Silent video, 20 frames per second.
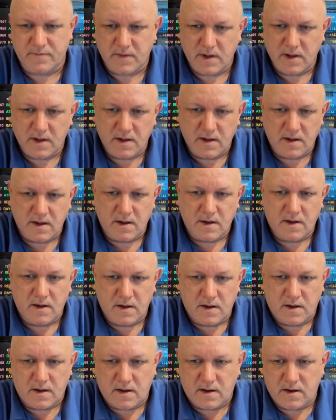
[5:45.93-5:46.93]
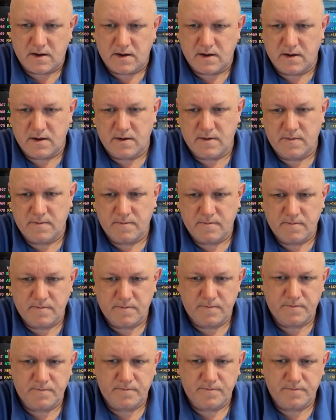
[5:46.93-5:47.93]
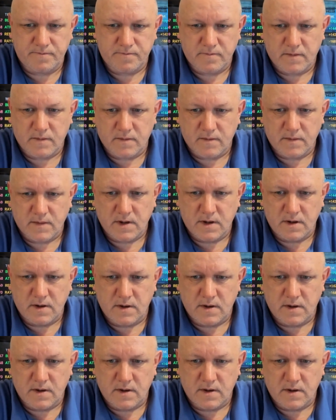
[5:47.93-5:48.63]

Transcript: No one is speaking in this clip.